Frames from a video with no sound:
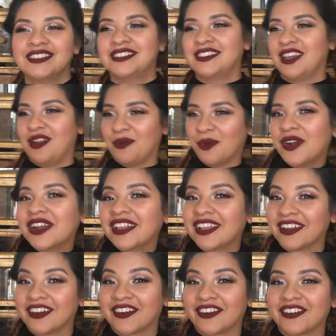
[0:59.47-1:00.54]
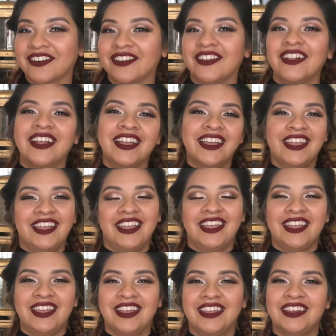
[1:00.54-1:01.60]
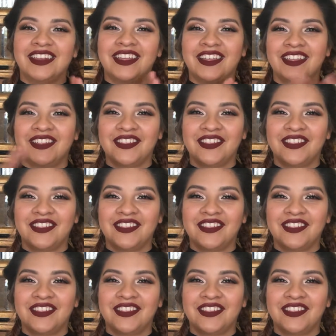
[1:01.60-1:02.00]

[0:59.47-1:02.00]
to work it girl in